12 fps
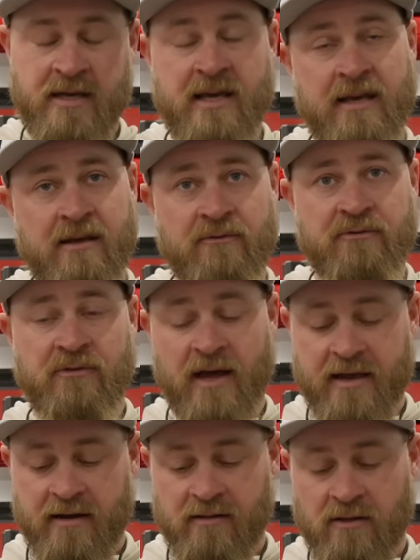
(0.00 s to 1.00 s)
He can
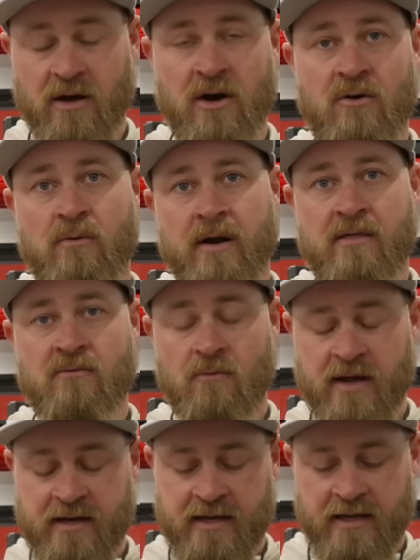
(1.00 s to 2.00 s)
flight it low when it's
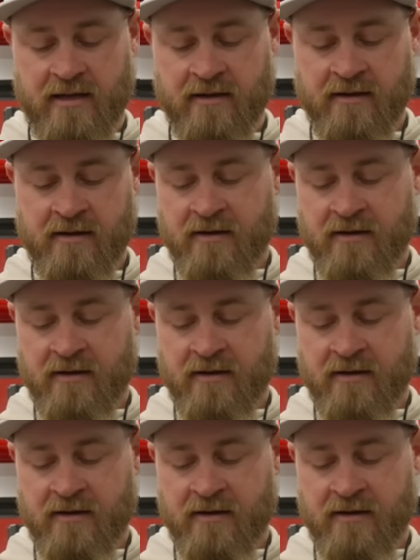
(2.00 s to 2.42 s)
windy.